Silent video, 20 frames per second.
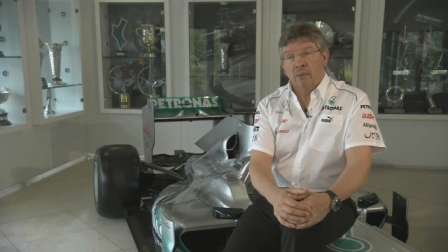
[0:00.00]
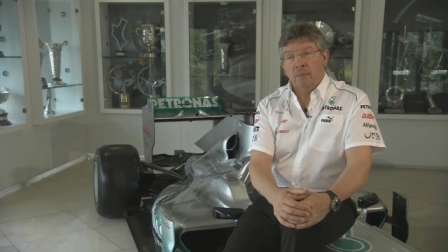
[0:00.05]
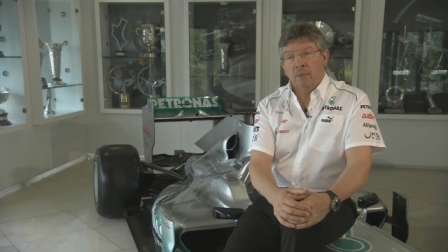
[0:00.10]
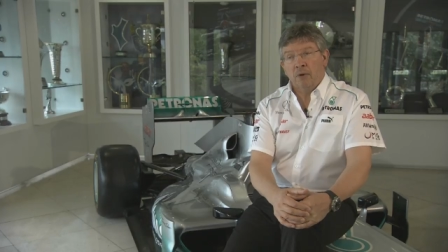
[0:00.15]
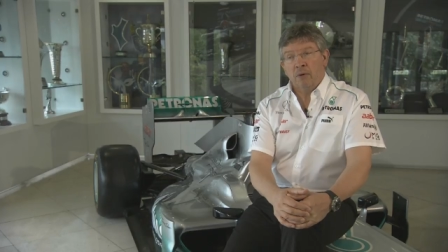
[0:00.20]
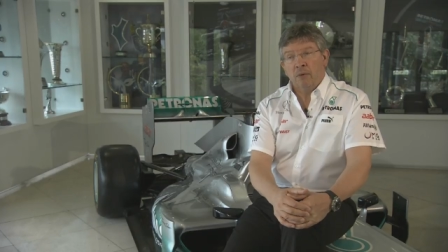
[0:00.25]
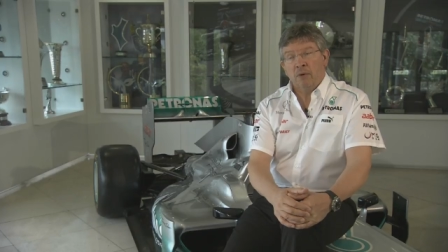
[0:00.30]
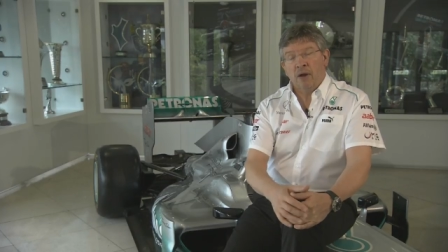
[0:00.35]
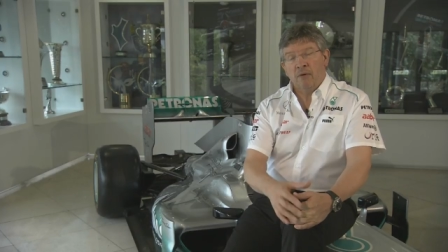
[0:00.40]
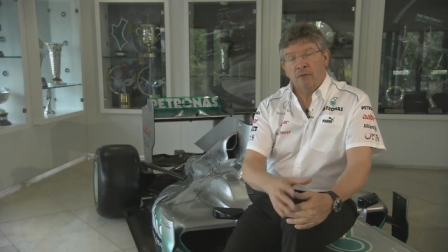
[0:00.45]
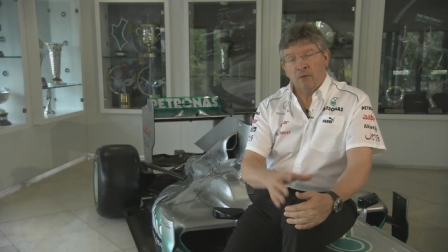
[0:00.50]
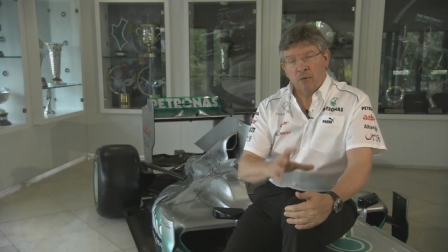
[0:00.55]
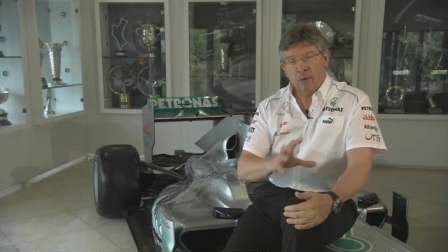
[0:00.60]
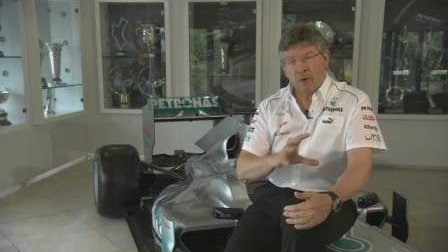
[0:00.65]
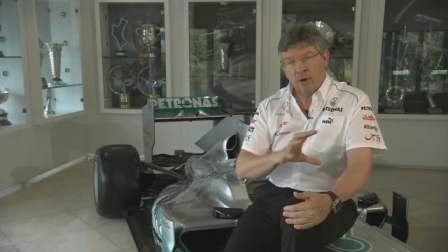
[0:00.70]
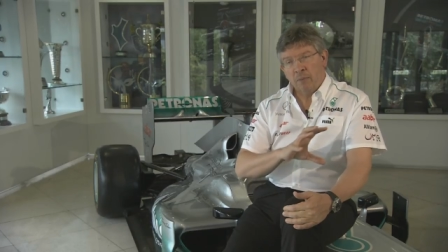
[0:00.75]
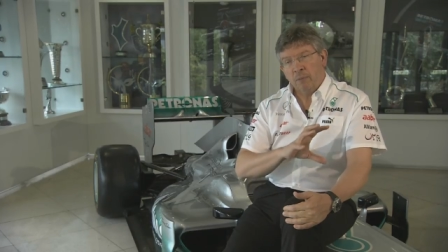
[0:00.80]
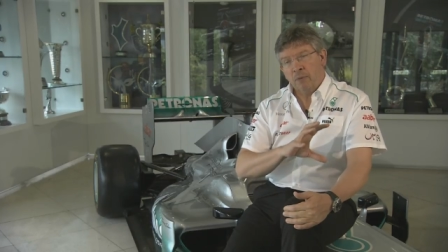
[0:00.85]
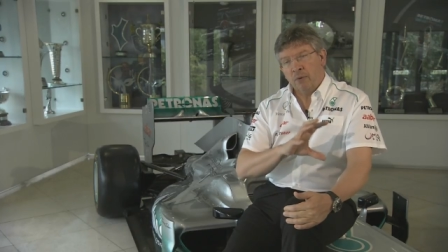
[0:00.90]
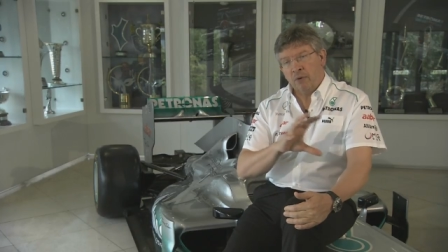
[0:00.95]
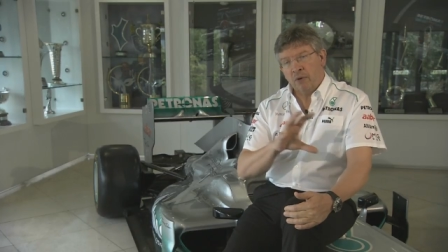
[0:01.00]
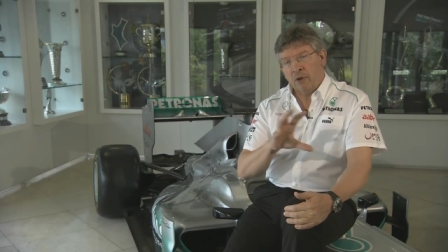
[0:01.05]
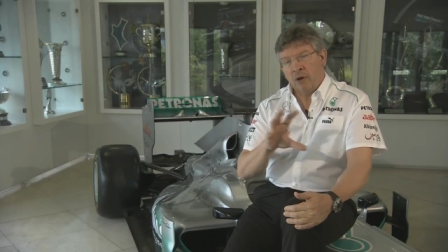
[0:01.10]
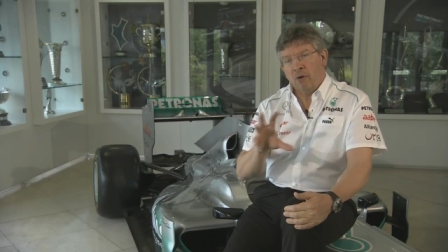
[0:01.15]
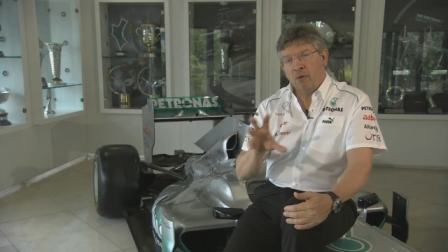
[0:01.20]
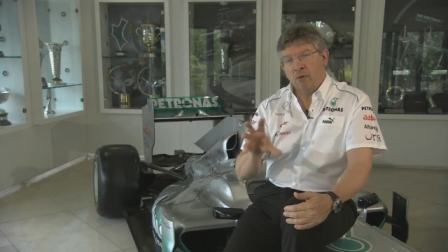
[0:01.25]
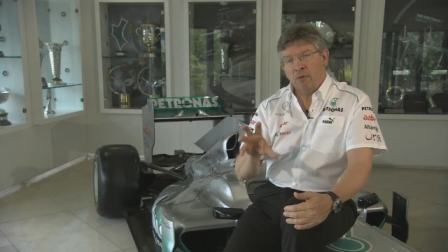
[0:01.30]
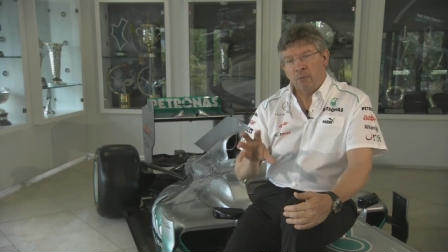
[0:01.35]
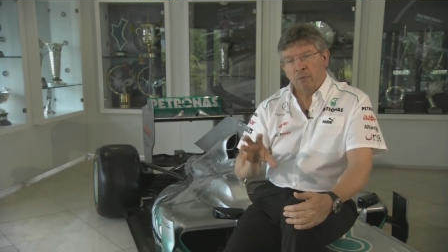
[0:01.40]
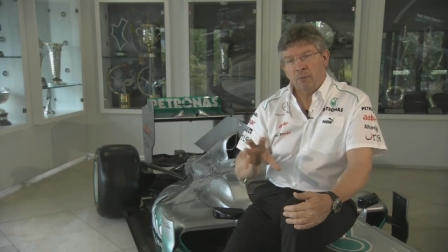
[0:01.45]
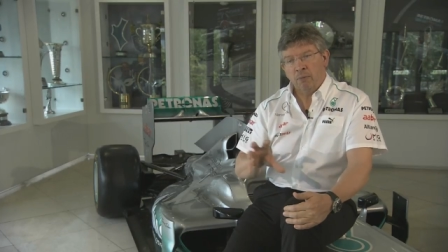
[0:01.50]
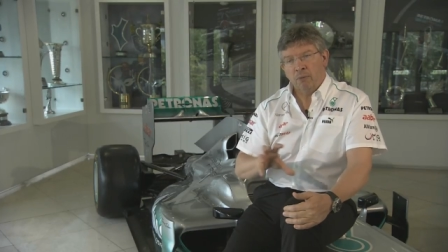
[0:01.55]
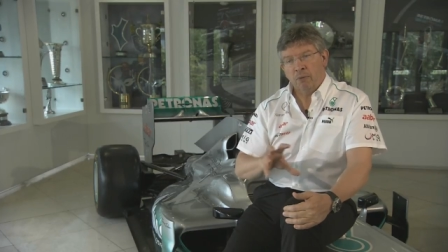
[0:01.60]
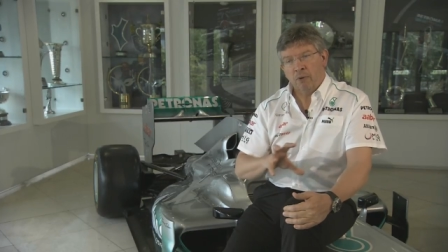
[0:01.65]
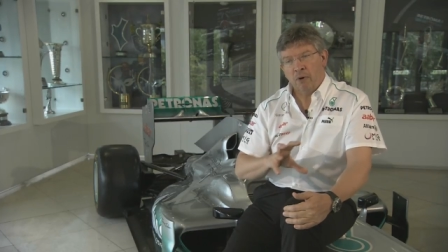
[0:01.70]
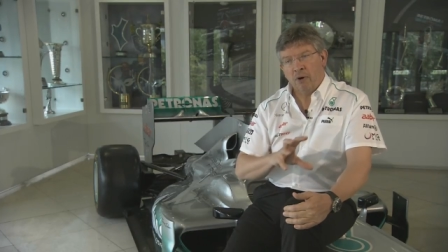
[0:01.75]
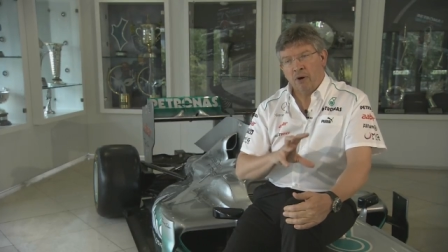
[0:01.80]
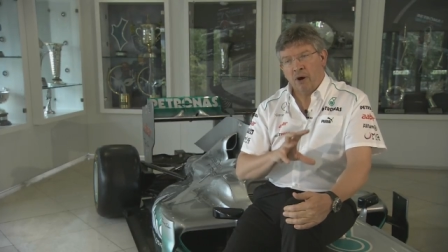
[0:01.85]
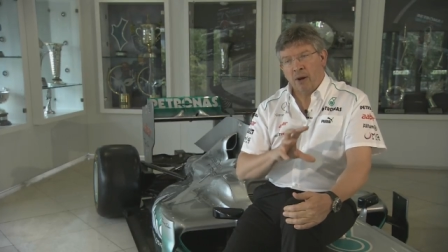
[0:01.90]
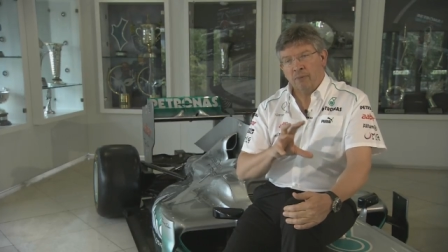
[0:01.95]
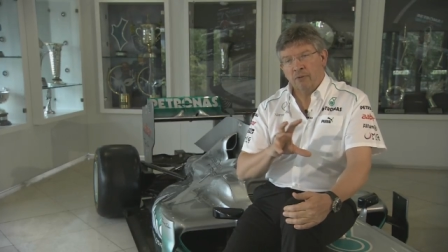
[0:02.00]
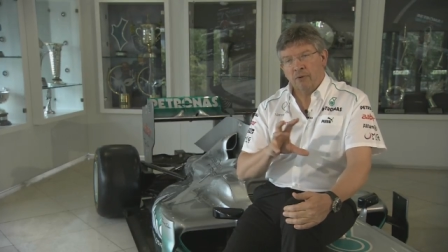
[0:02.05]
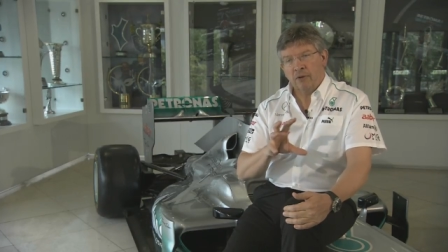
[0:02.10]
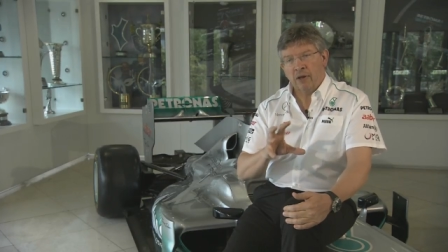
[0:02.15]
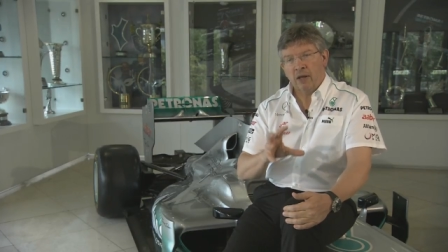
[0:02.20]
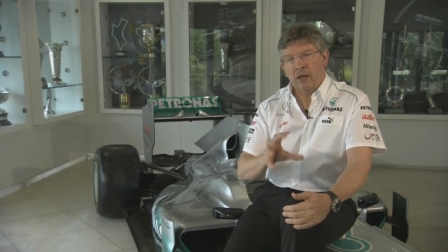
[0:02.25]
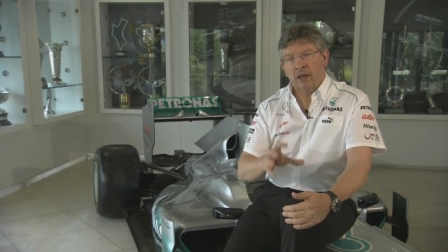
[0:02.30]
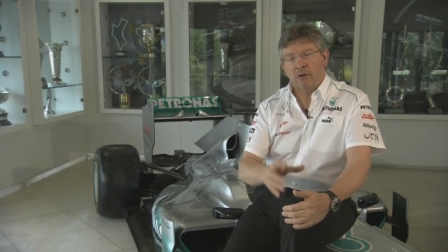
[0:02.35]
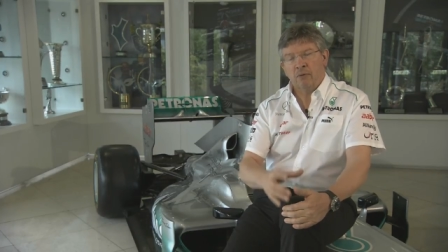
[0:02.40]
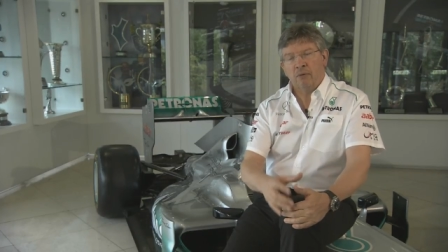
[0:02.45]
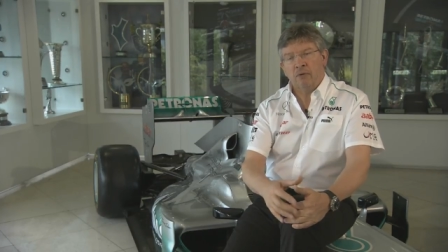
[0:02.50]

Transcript: But we haven't quite put the whole program together.